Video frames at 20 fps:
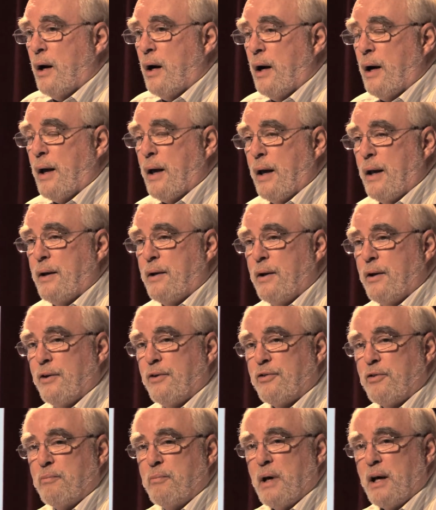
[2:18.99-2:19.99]
And
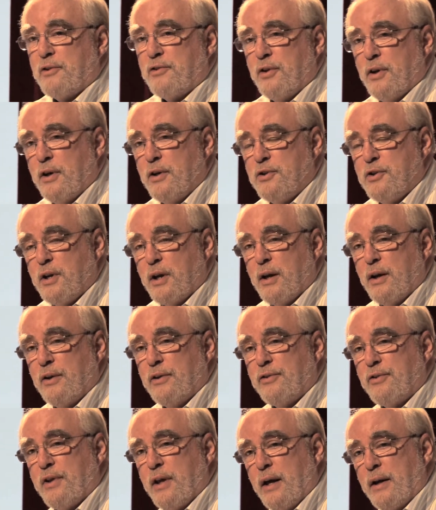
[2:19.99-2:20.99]
his message
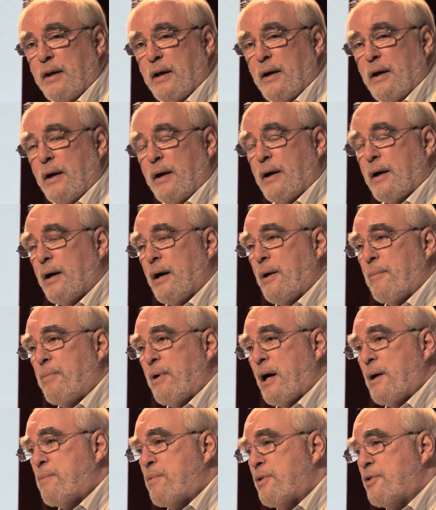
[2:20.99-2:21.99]
is that
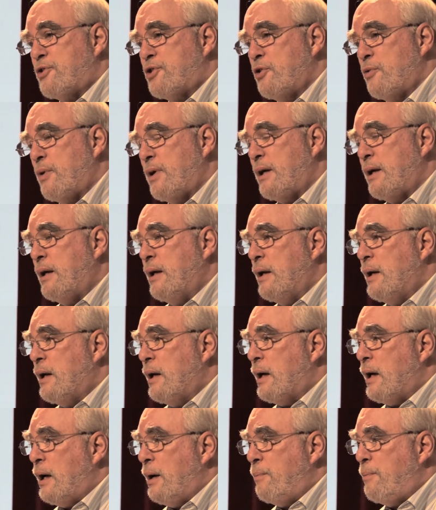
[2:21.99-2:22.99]
by pursuing
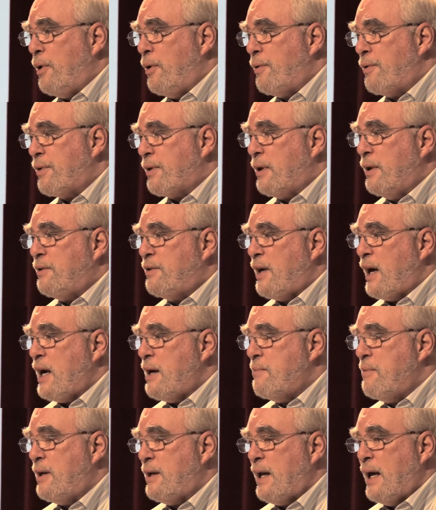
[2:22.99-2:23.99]
both
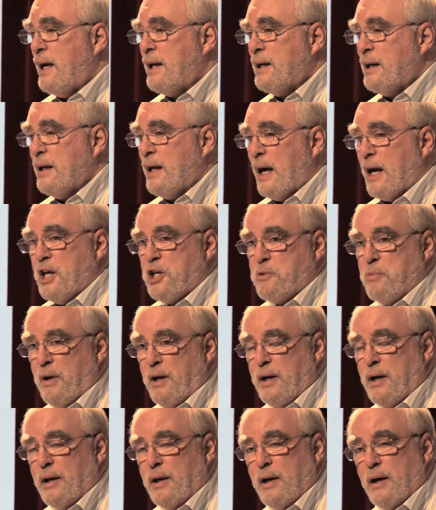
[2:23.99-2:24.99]
containment and
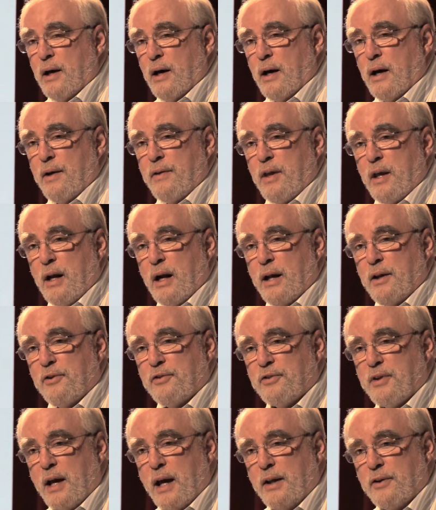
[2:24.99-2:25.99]
engagement, the
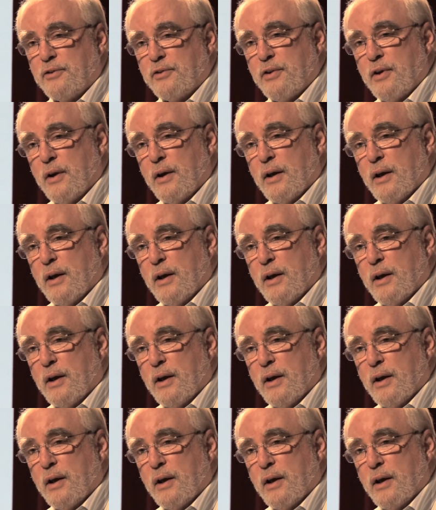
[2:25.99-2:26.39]
United States